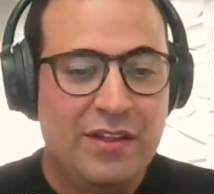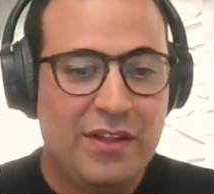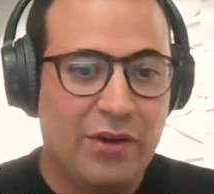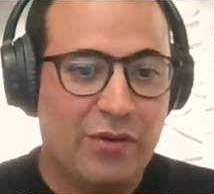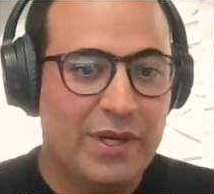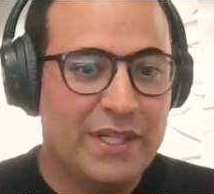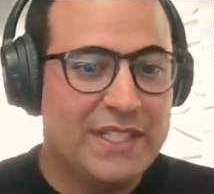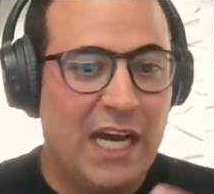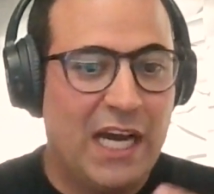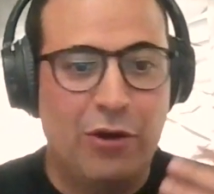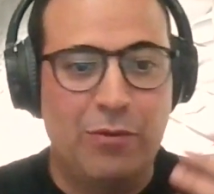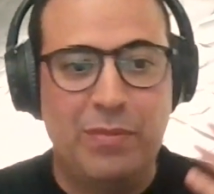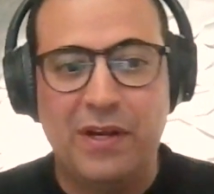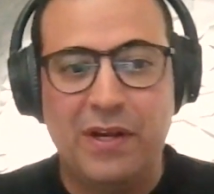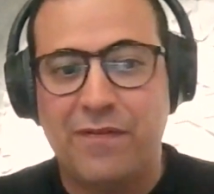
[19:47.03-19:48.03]
their
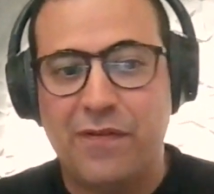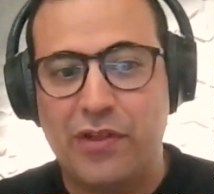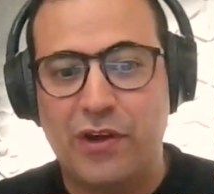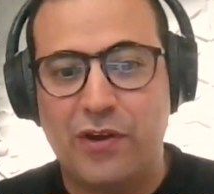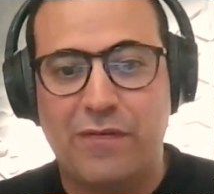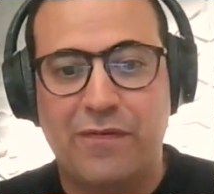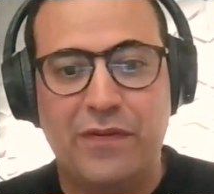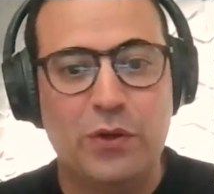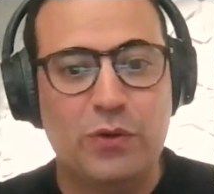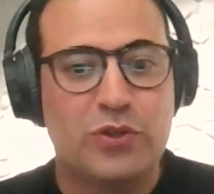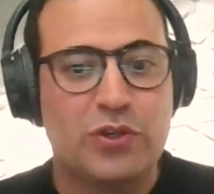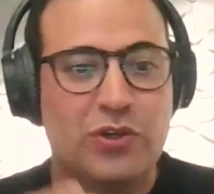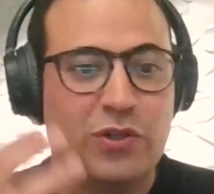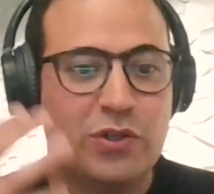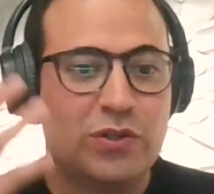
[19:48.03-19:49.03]
retirement, for their
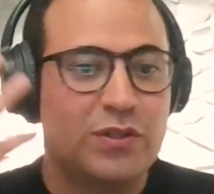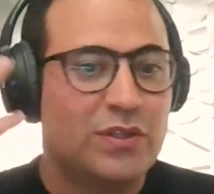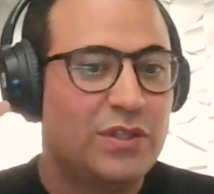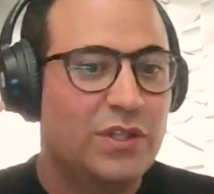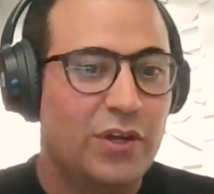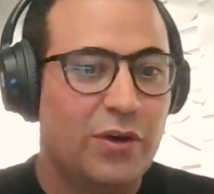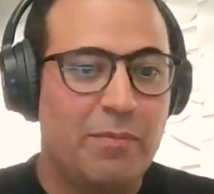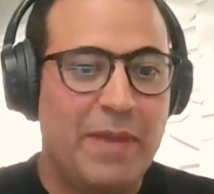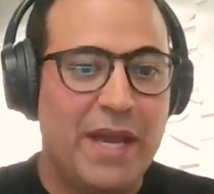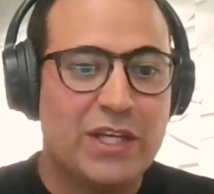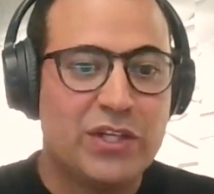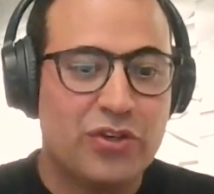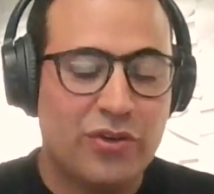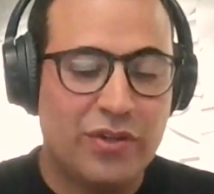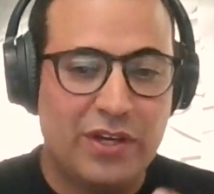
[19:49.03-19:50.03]
futures, make
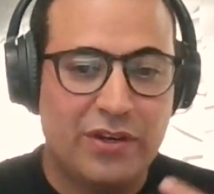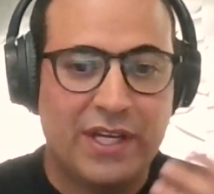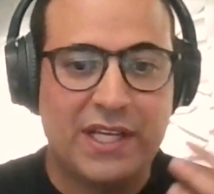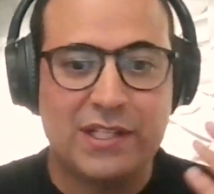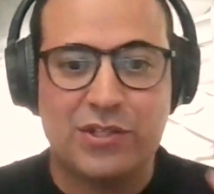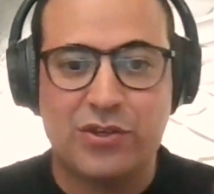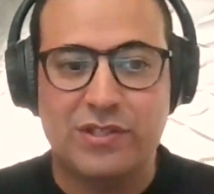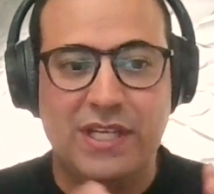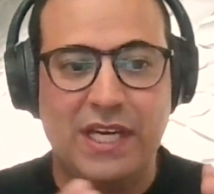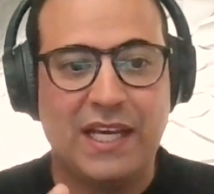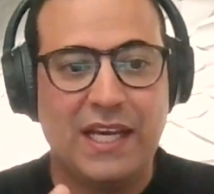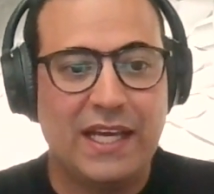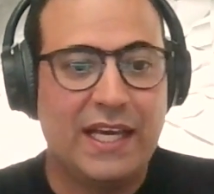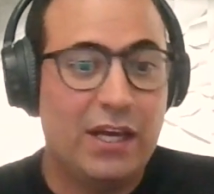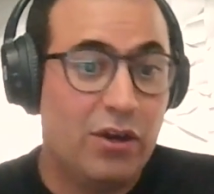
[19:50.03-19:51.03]
sure their kids are
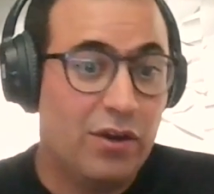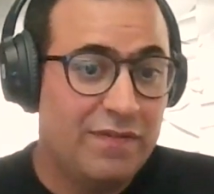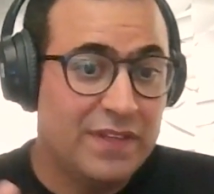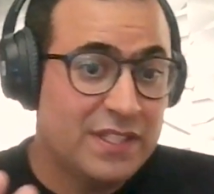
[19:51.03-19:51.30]
taken care of.